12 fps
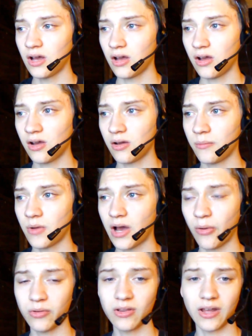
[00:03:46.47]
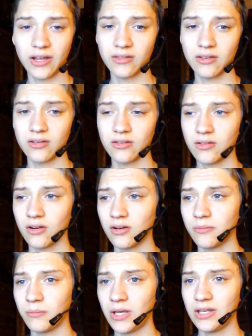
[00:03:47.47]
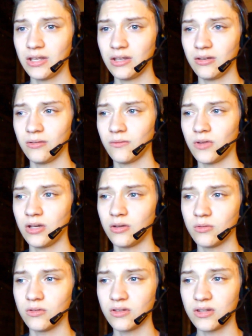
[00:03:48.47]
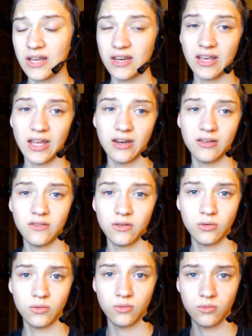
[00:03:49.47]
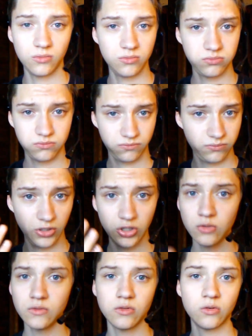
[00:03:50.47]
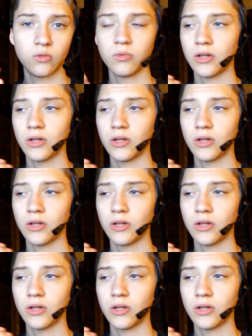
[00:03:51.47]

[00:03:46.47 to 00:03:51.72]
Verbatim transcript: um, I would like to start making videos dedicated to YouTube.